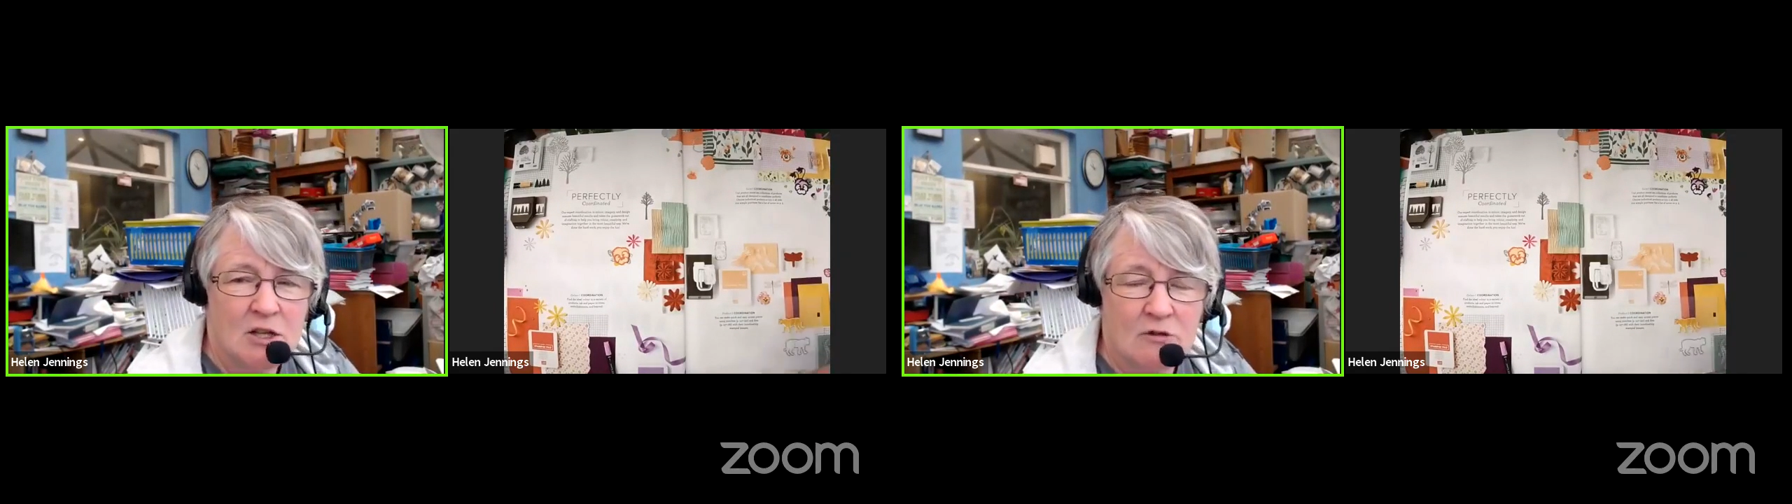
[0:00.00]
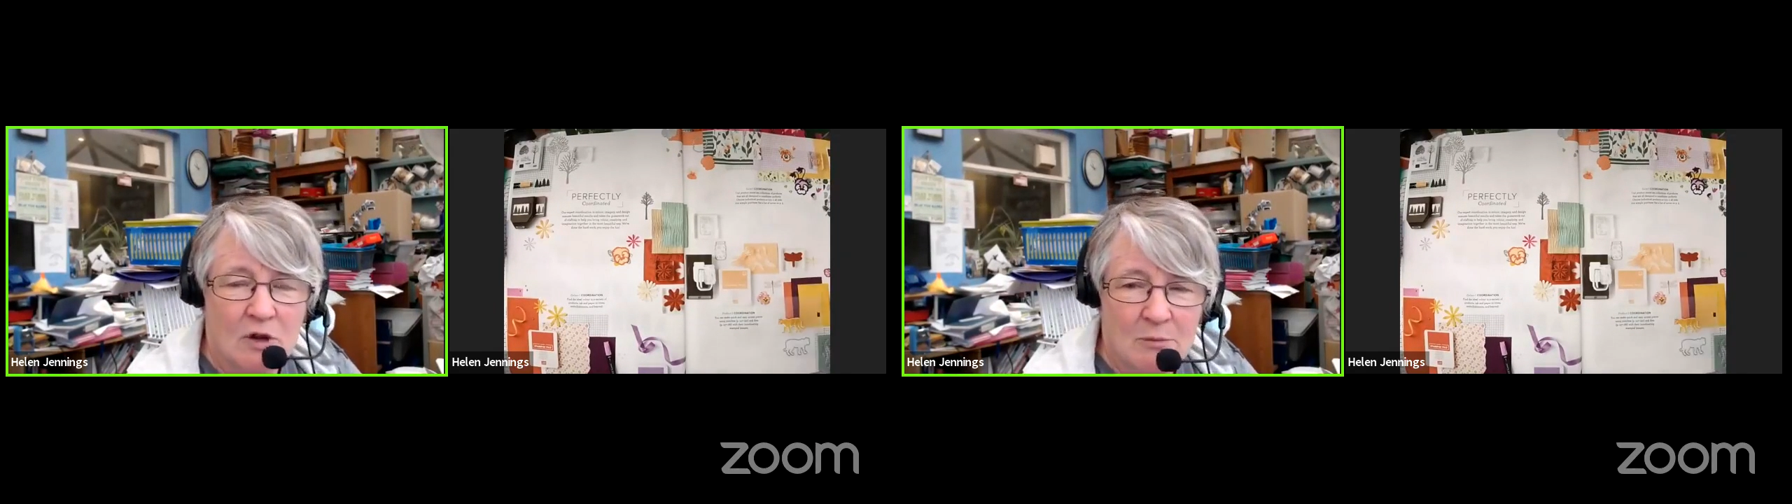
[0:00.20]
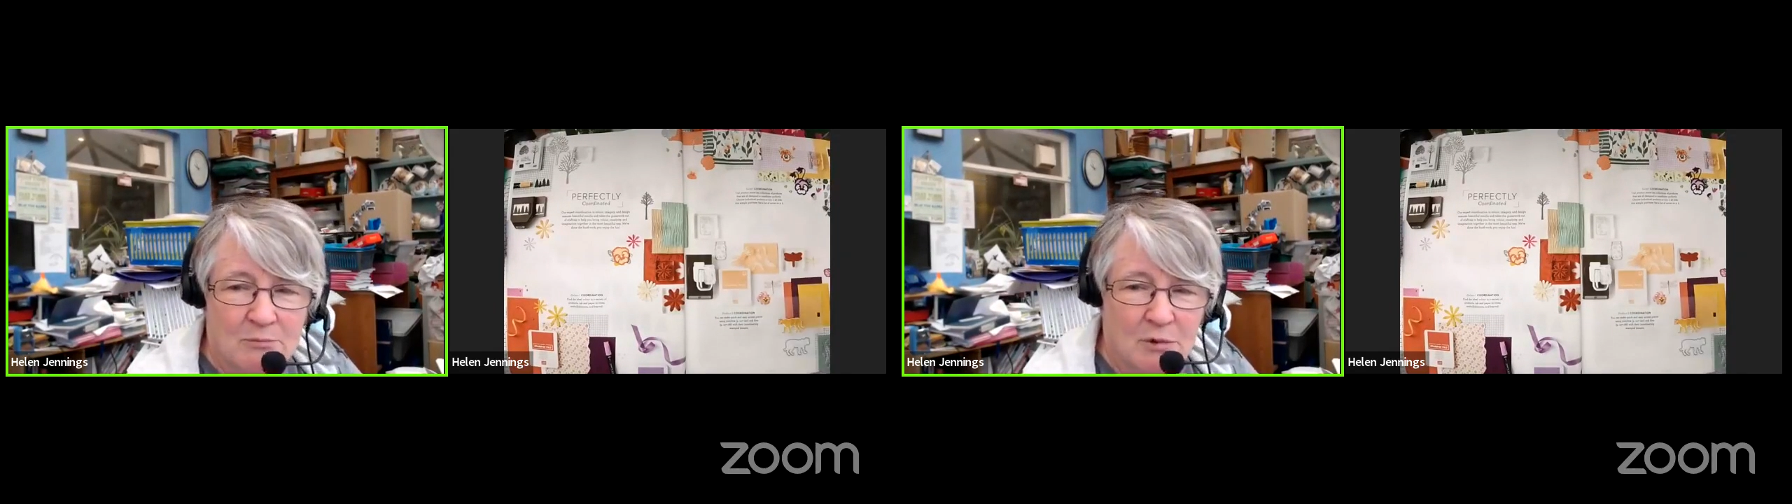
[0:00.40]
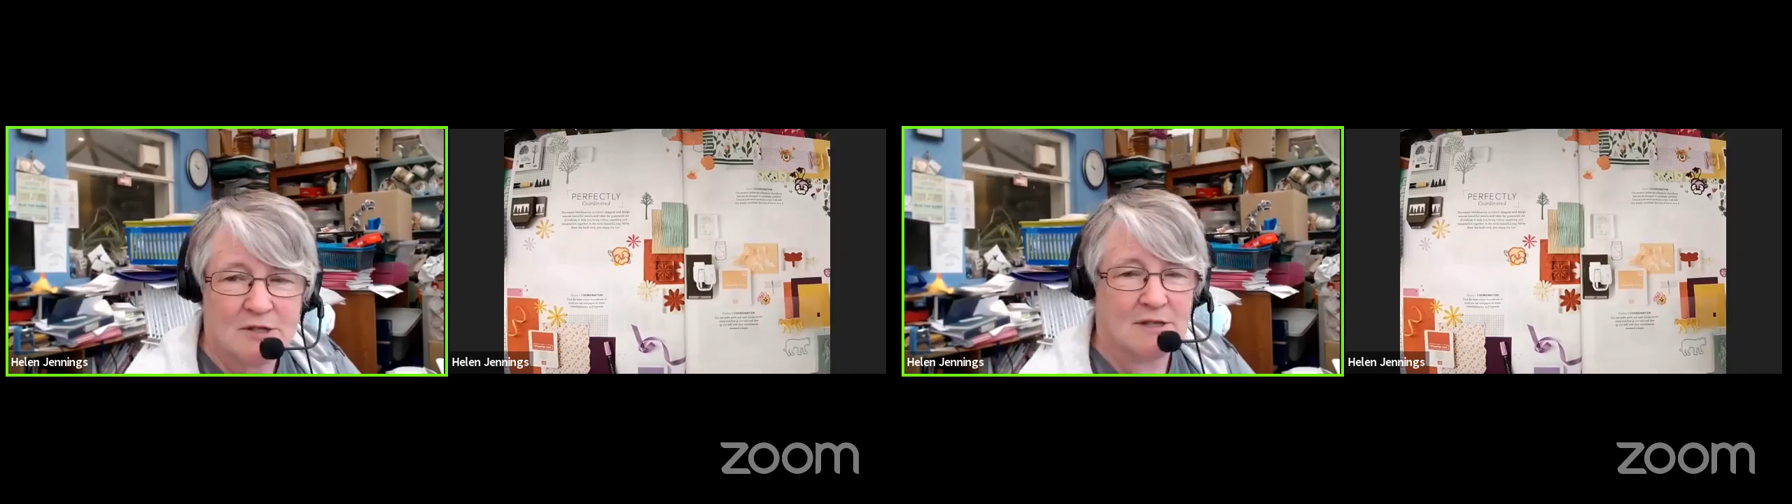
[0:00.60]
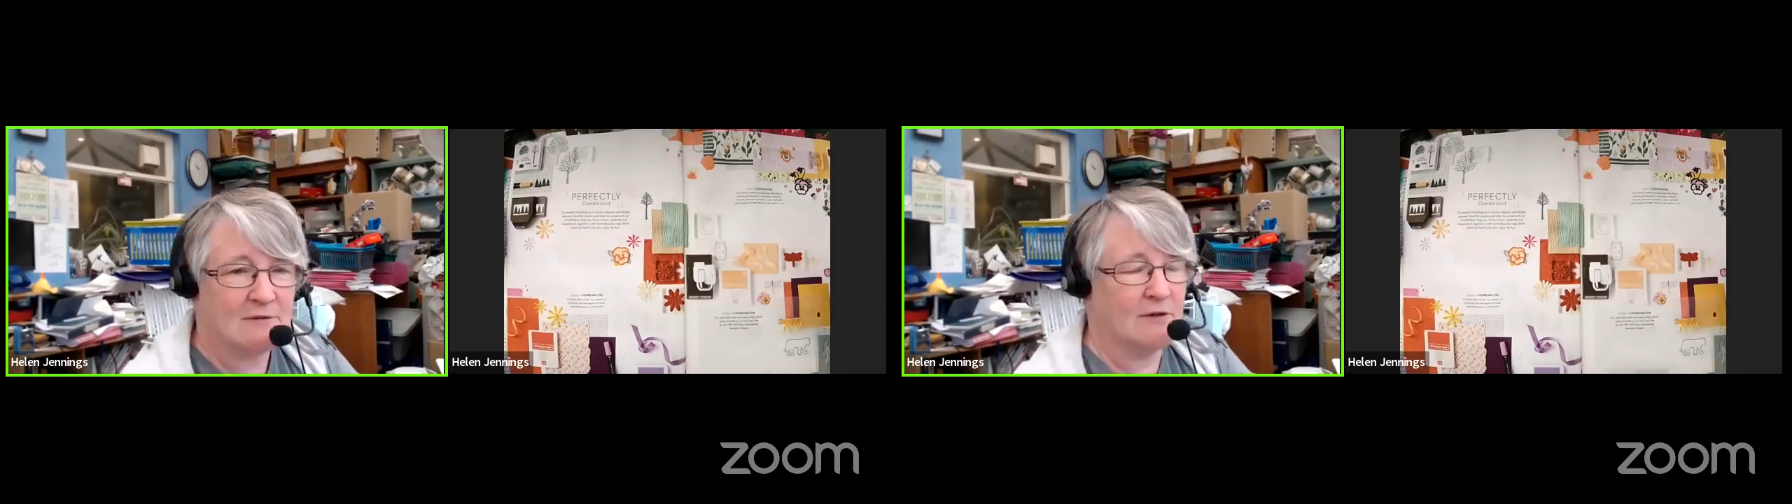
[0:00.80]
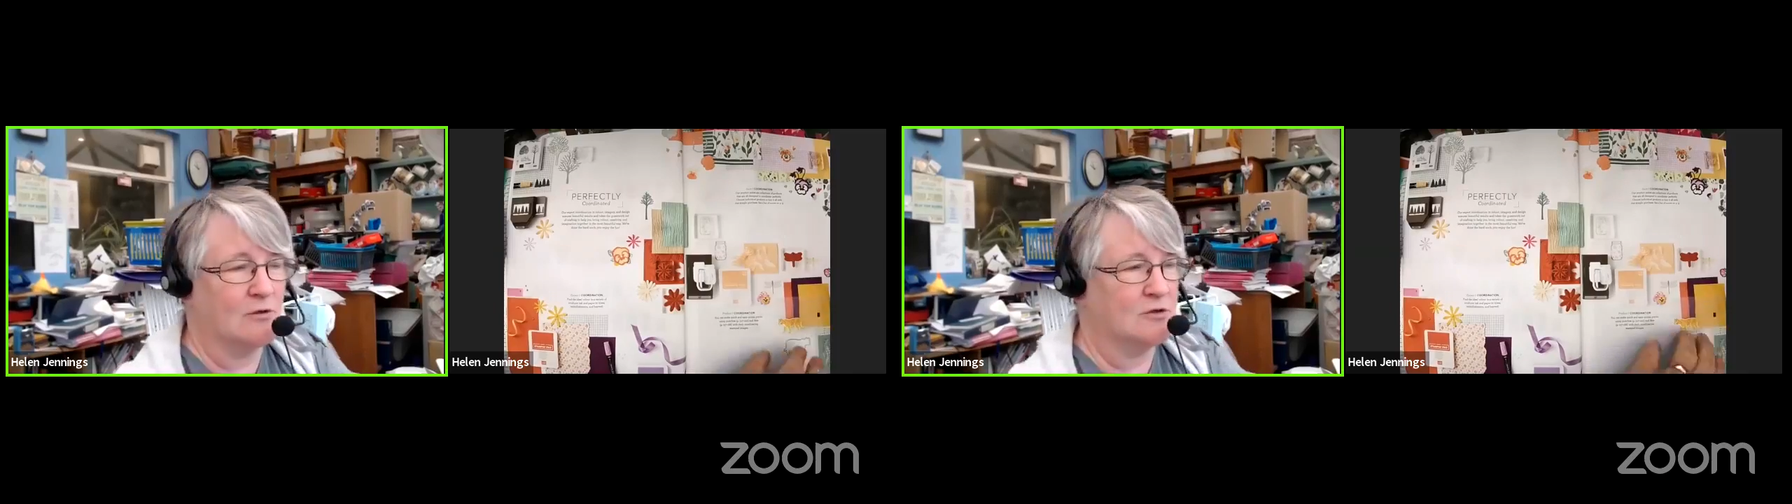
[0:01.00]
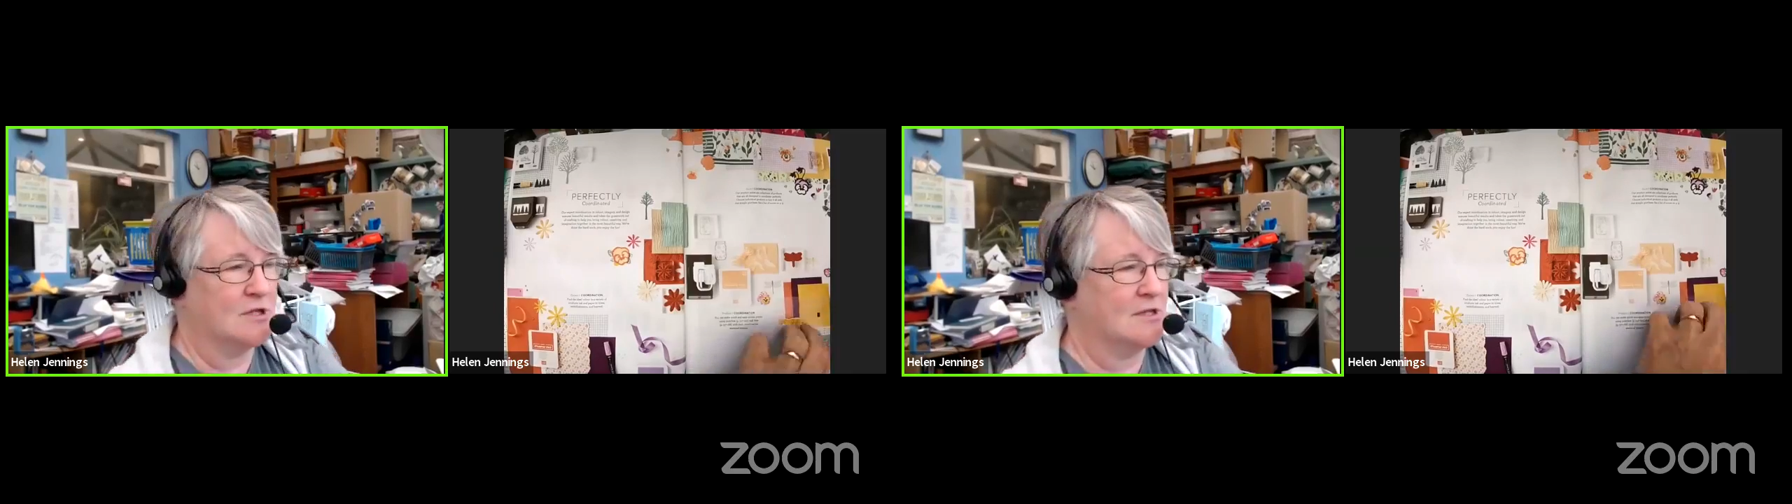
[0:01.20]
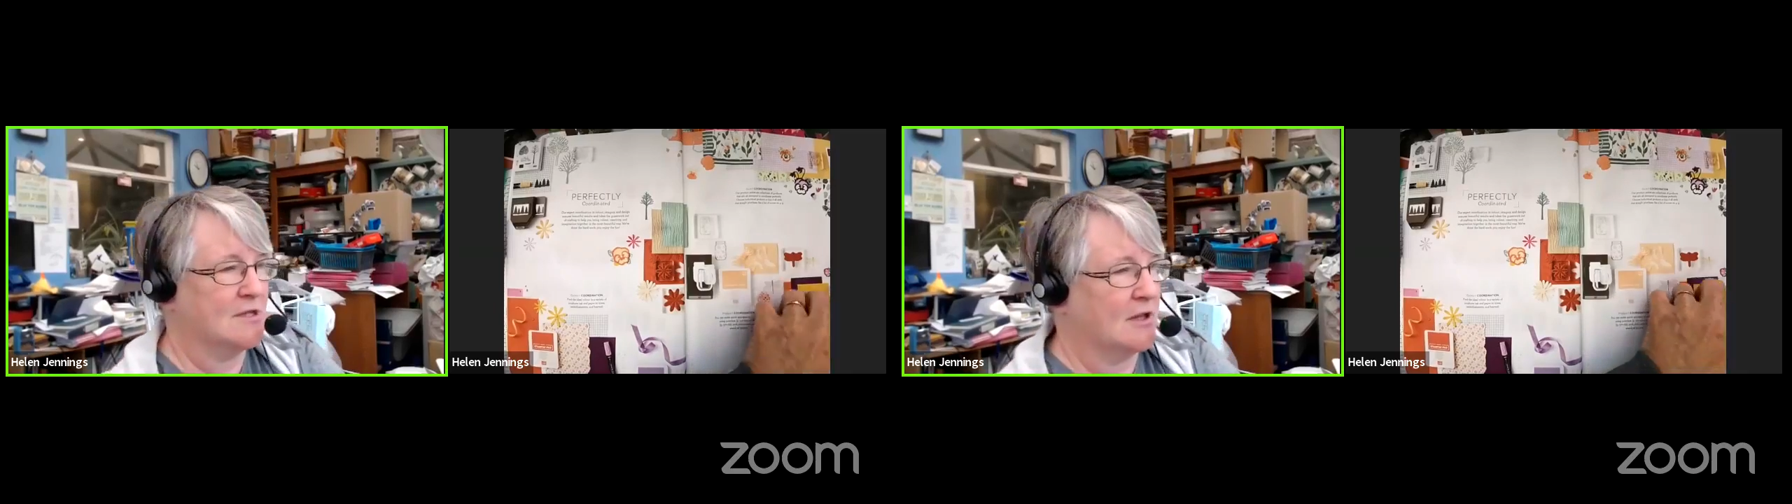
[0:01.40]
You've got embossing
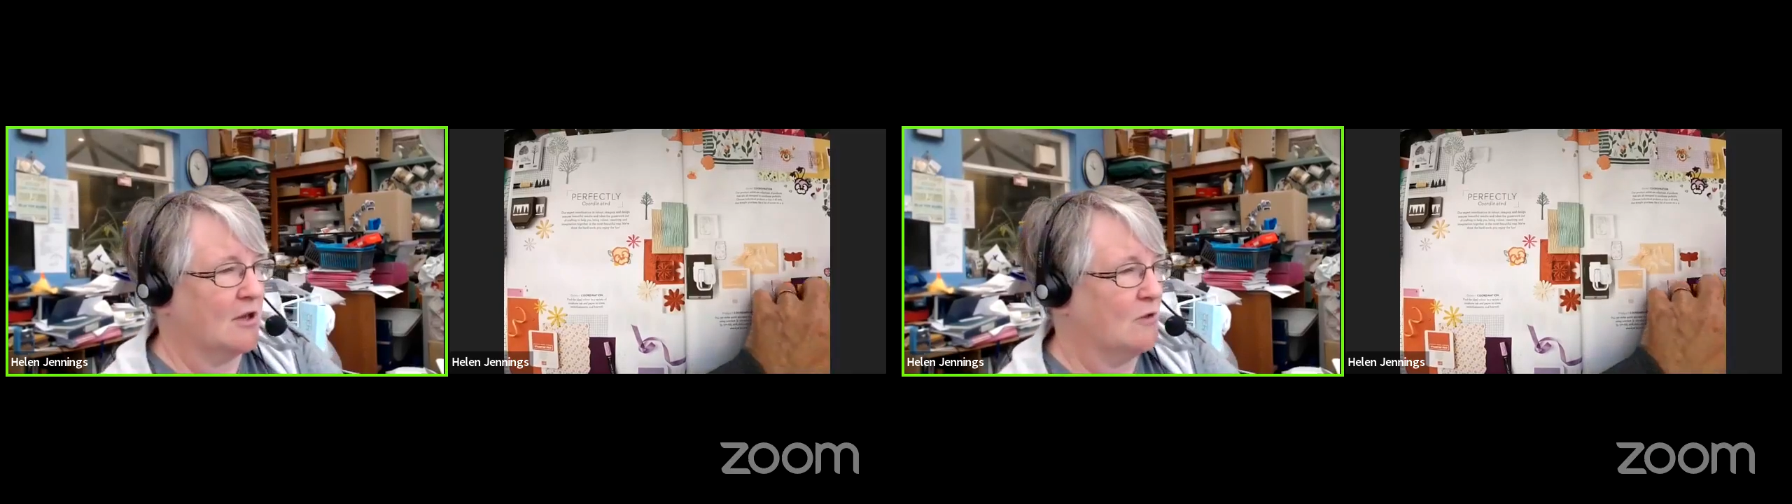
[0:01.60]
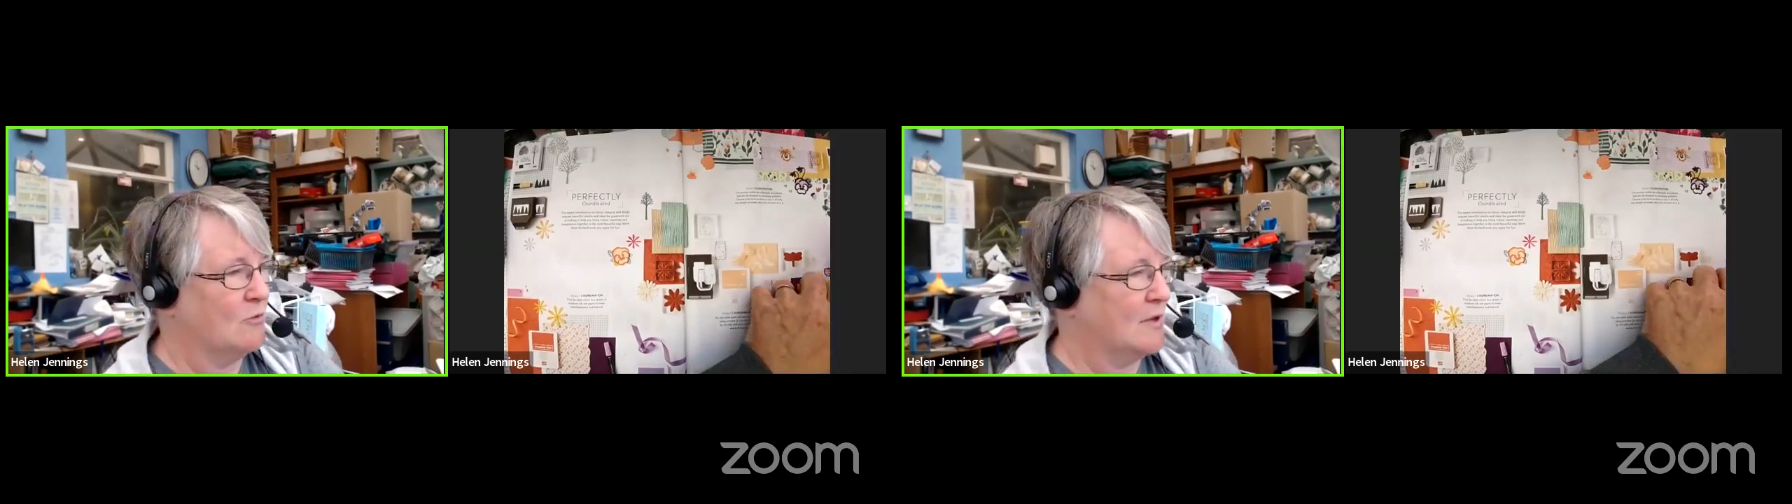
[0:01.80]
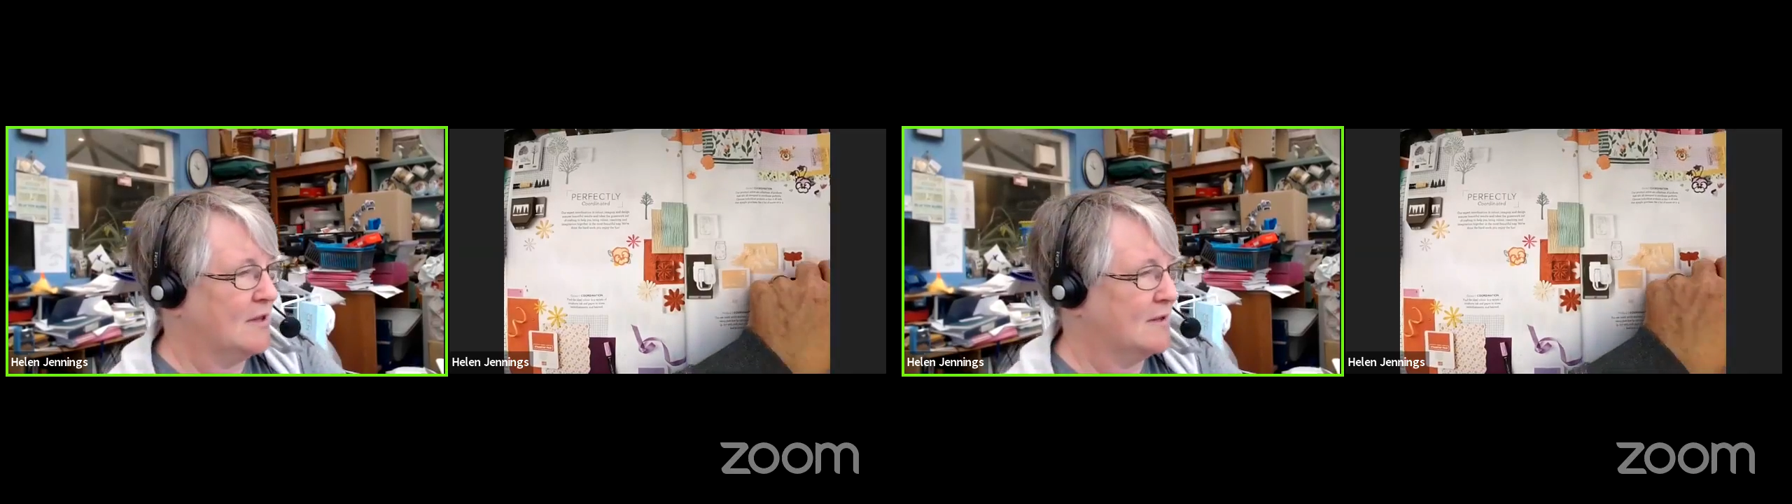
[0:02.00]
folders that go with